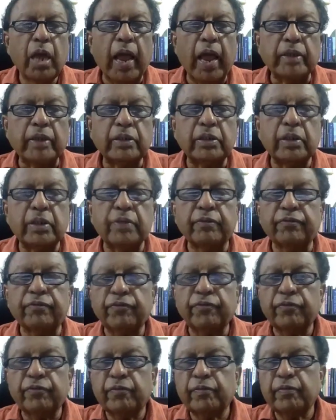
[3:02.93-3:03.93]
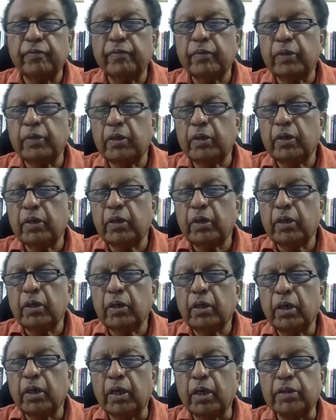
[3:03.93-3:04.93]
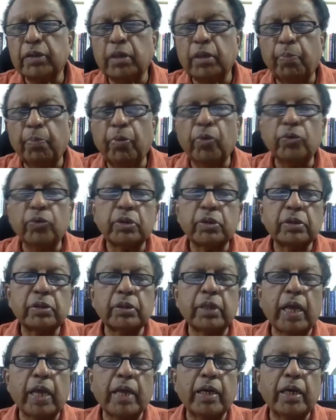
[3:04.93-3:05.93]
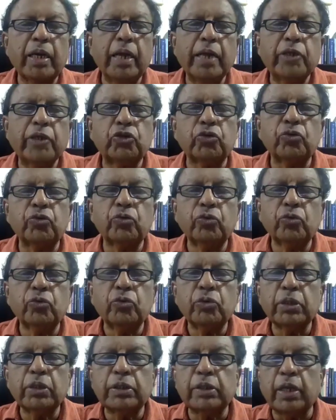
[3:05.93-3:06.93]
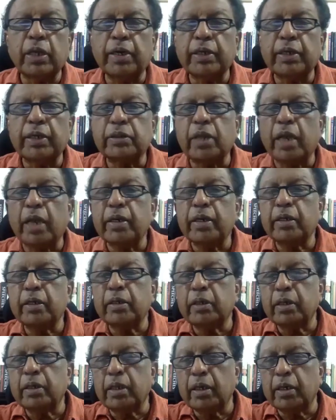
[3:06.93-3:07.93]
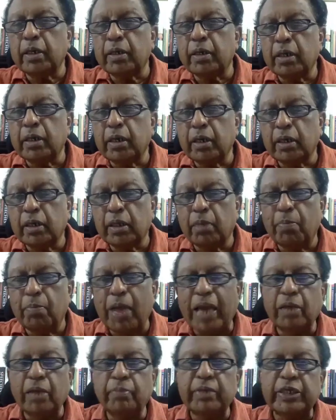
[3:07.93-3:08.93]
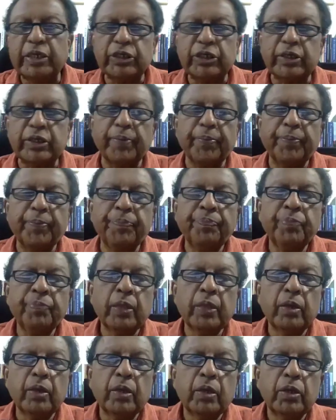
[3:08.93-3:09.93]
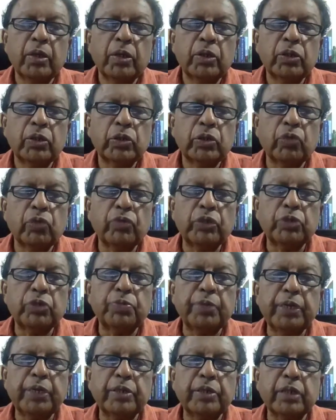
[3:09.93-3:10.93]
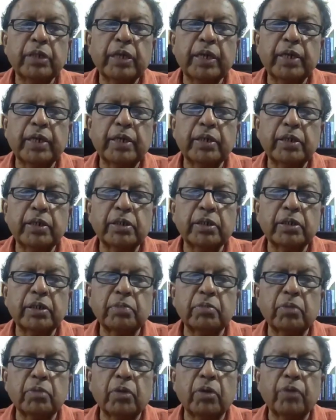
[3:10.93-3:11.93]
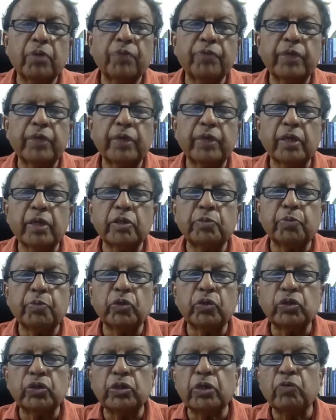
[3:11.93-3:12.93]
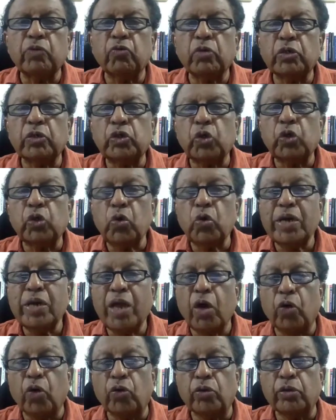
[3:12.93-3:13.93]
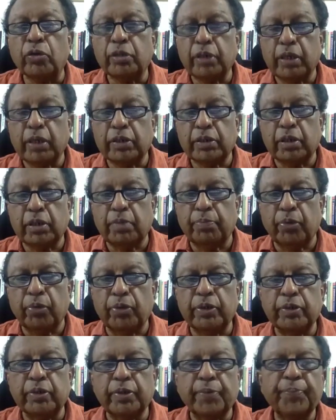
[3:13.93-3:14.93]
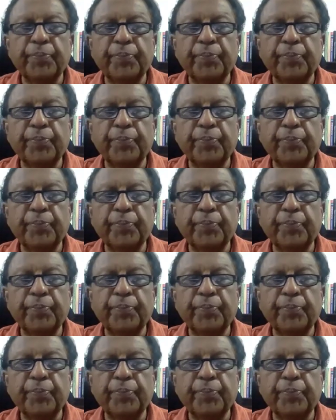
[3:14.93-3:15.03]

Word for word: active uh, support that led to this understanding in the Bali meeting. So, which means the criticism of India's position was toned down at some point.